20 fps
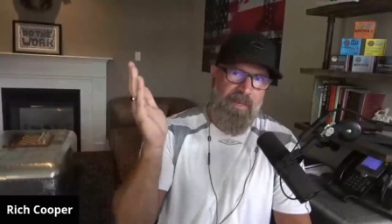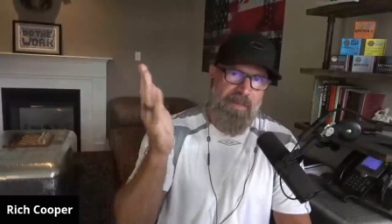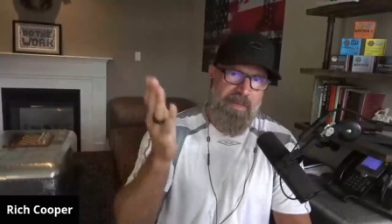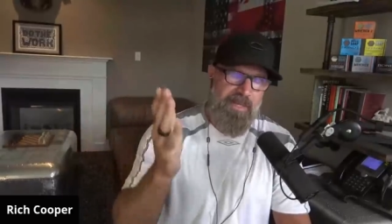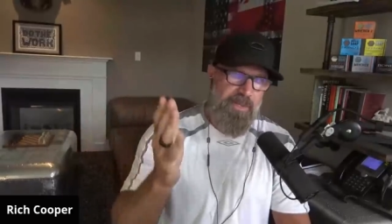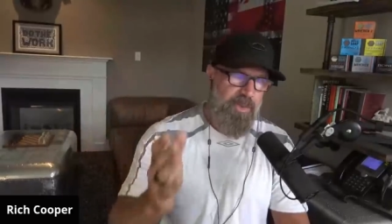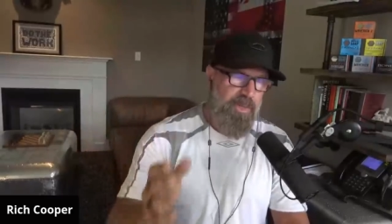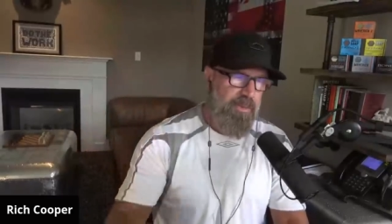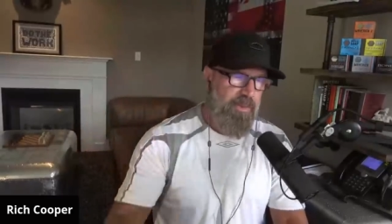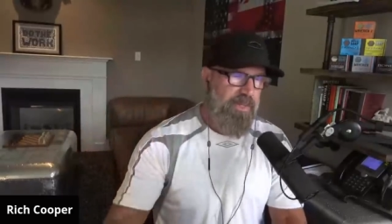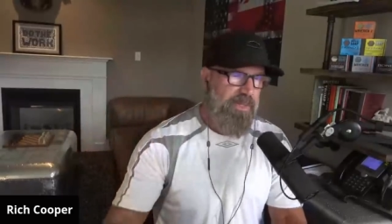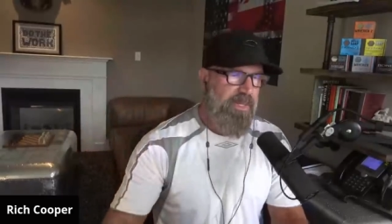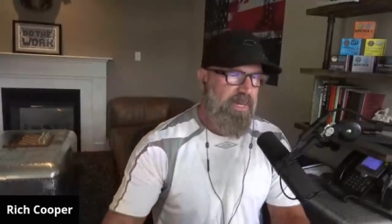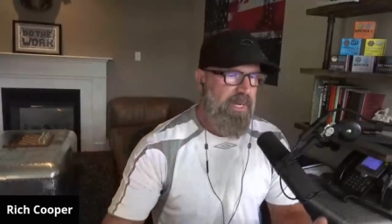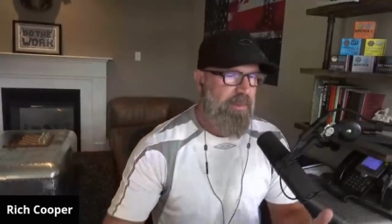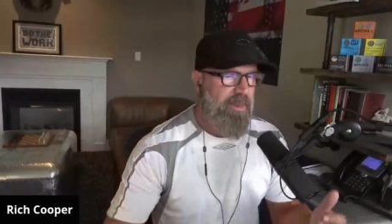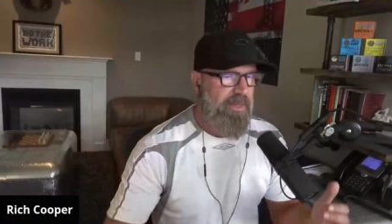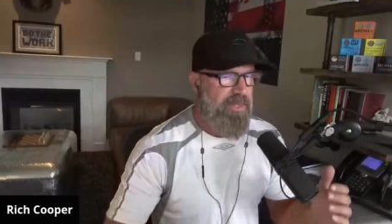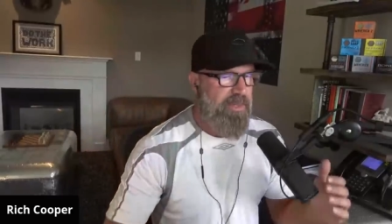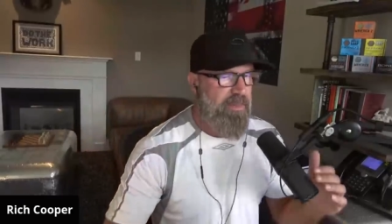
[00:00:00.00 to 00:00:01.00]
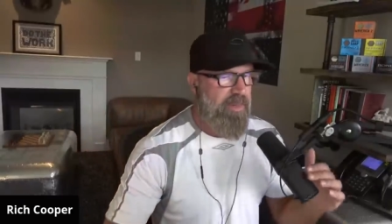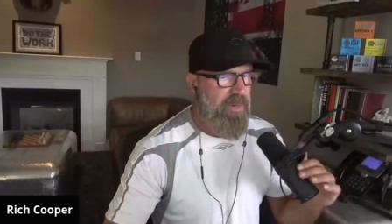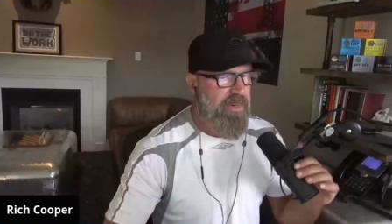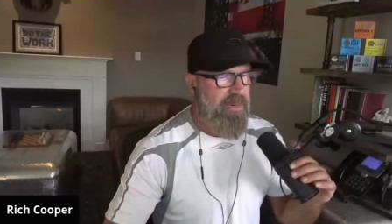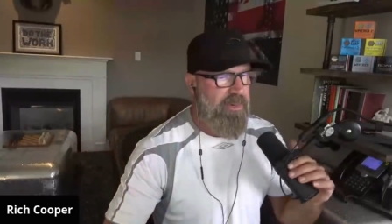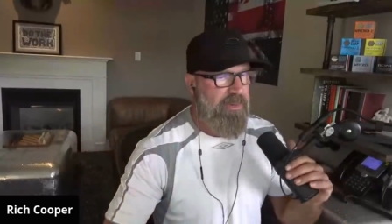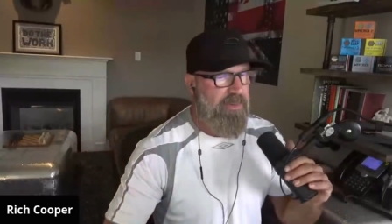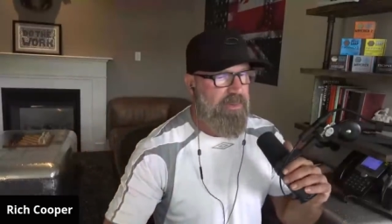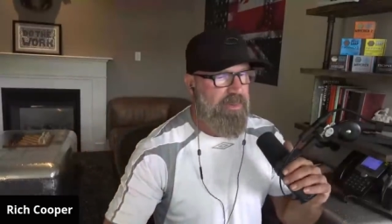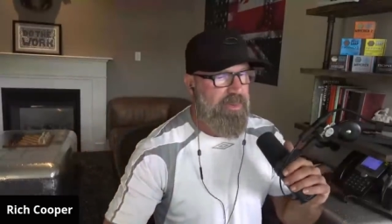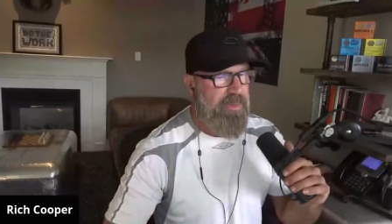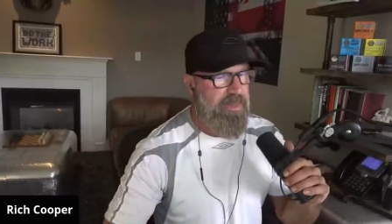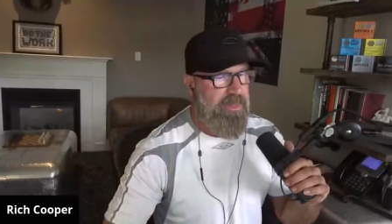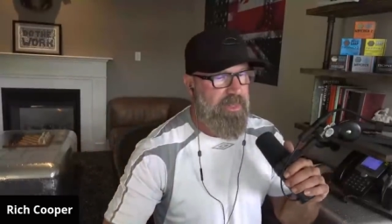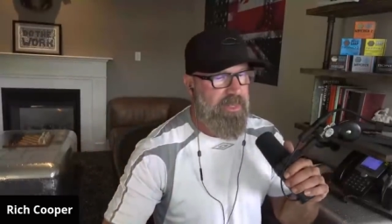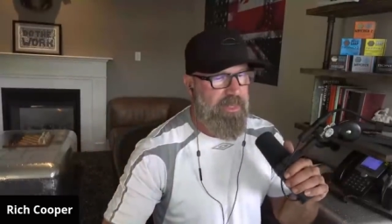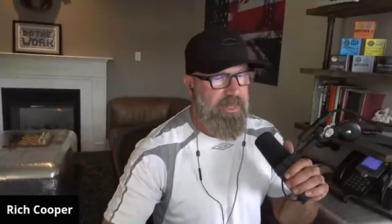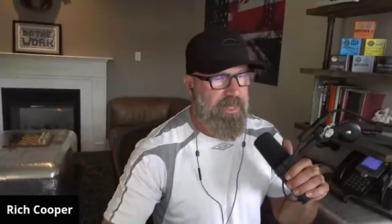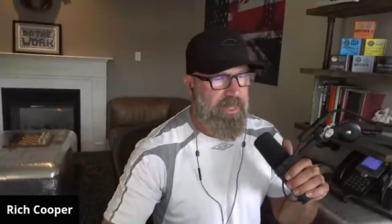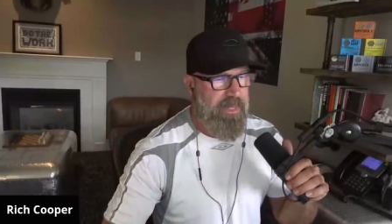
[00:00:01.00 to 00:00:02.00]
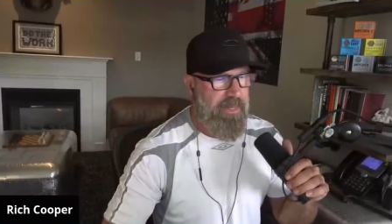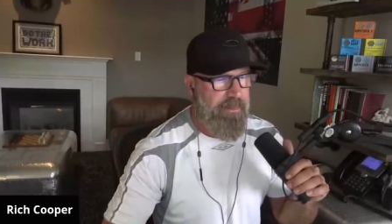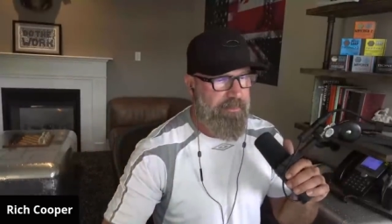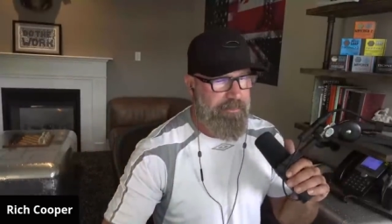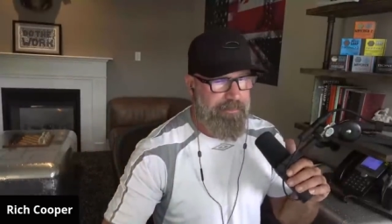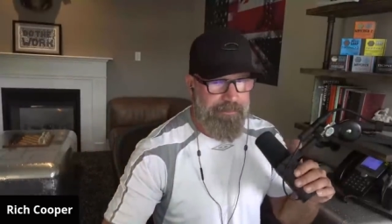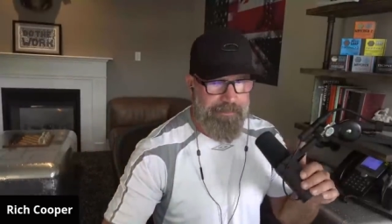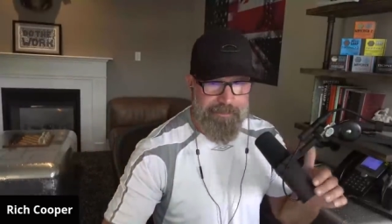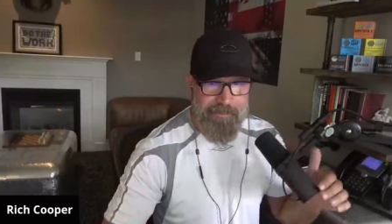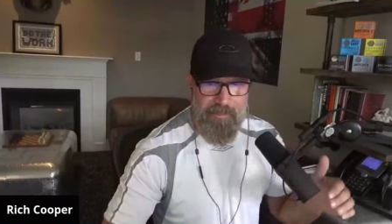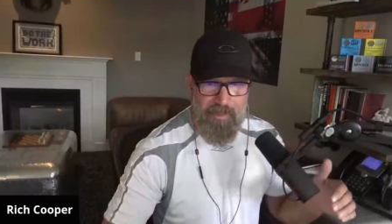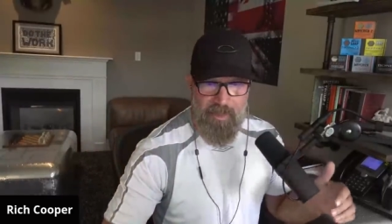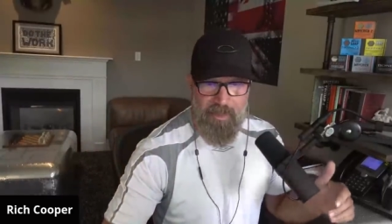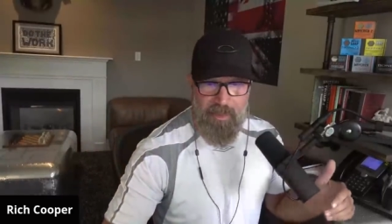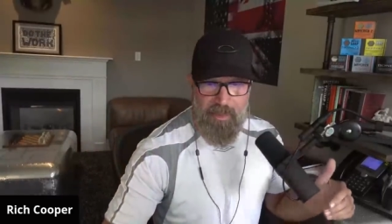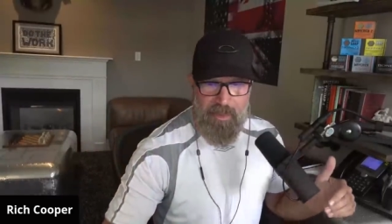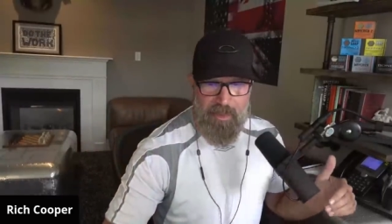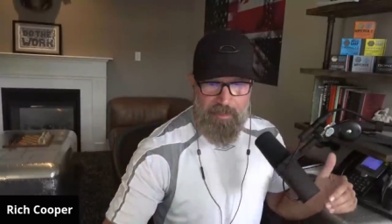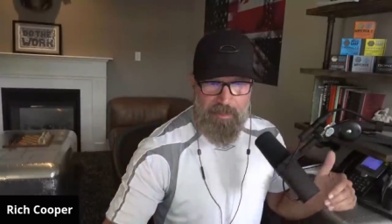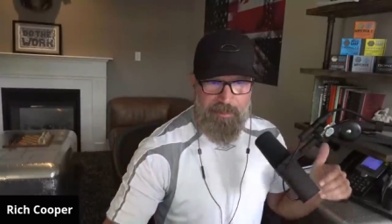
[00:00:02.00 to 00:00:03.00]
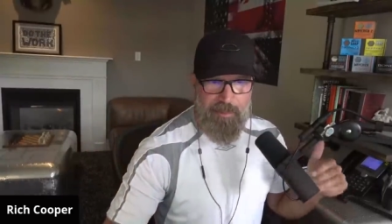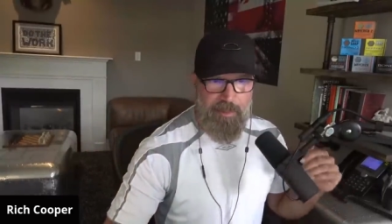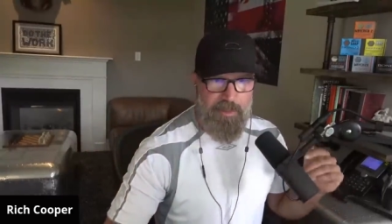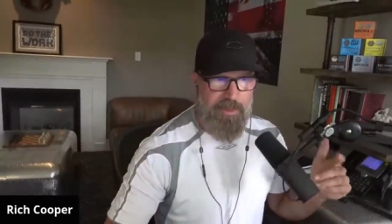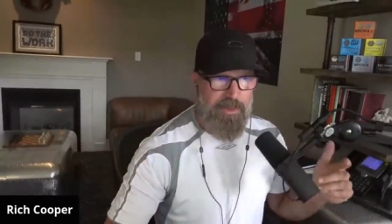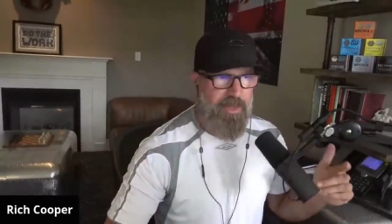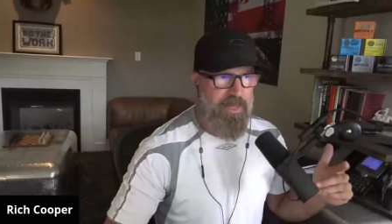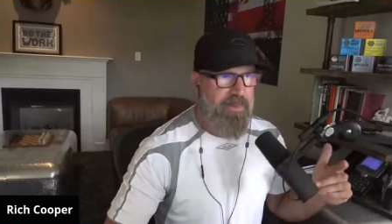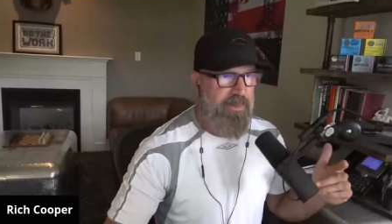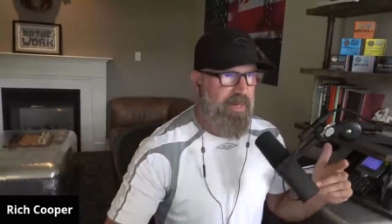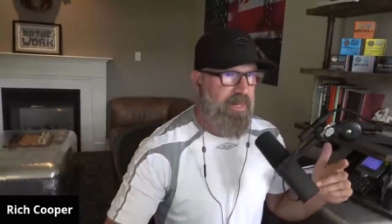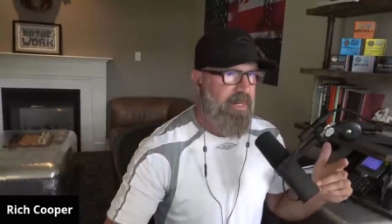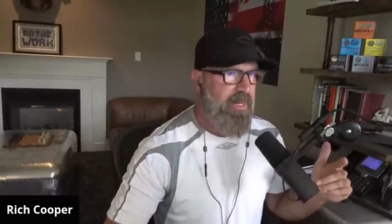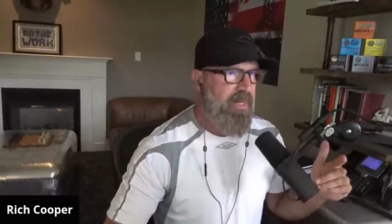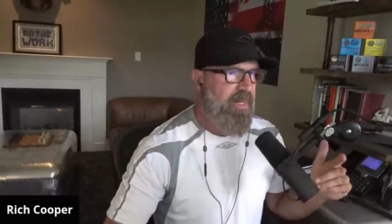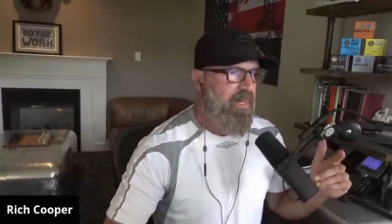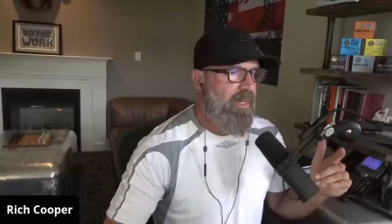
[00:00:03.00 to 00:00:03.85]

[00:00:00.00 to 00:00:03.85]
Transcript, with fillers: that's what I want to talk about tomorrow with the Before the Train Wreck.